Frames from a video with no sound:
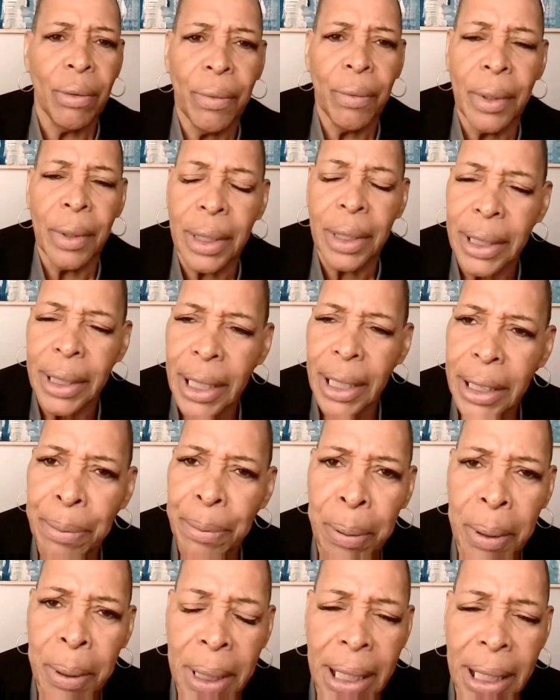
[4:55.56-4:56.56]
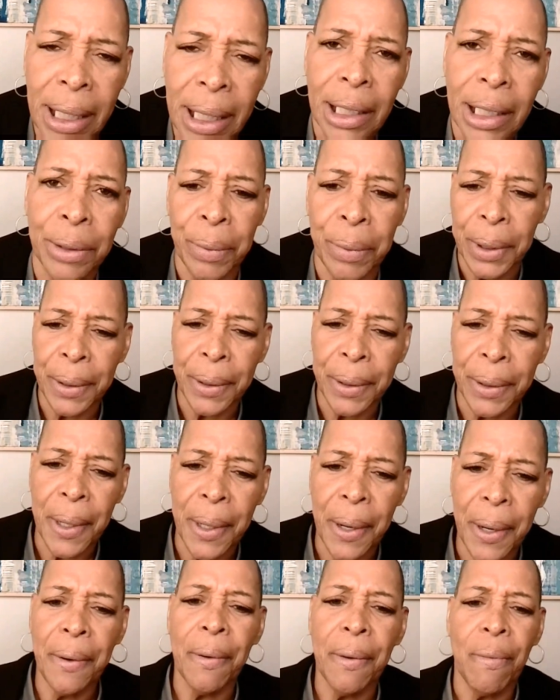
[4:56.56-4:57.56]
just please, when you go
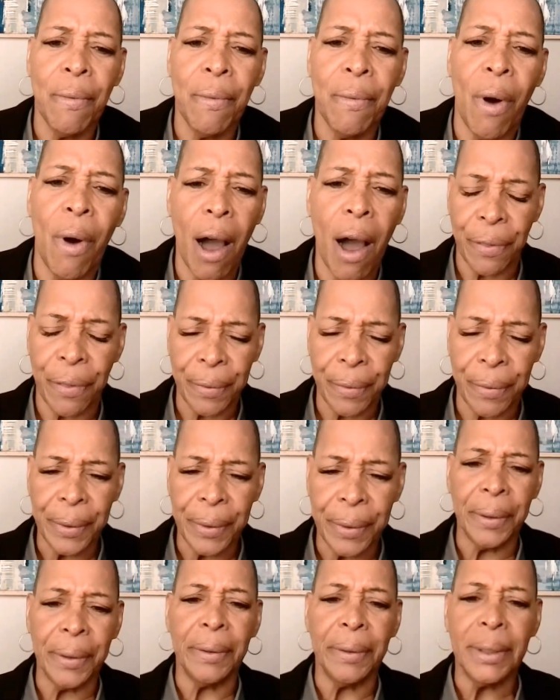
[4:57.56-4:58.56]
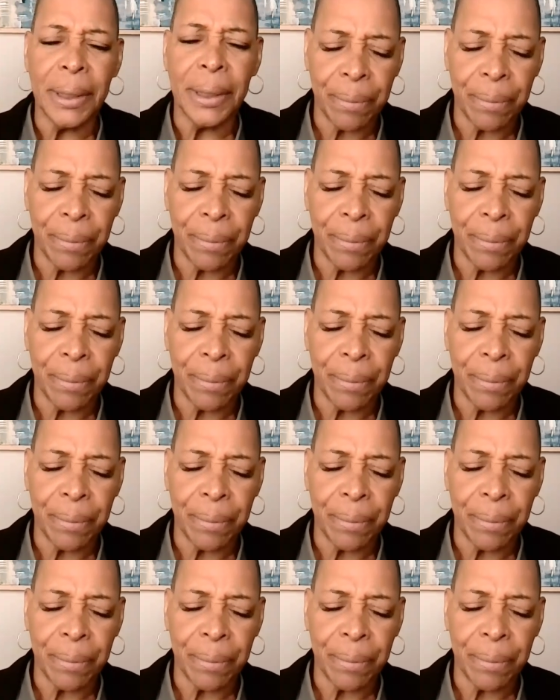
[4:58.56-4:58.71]
on walkthroughs,